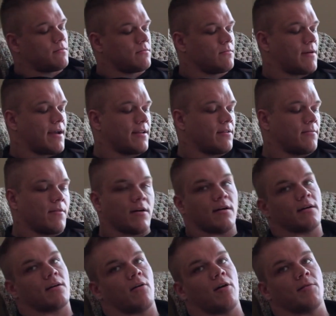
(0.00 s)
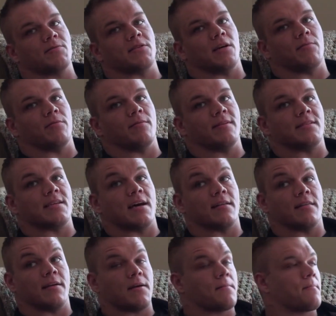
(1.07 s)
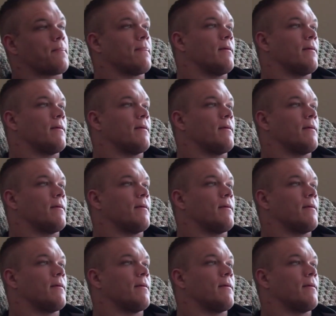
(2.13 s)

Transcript: random carb supplements out there.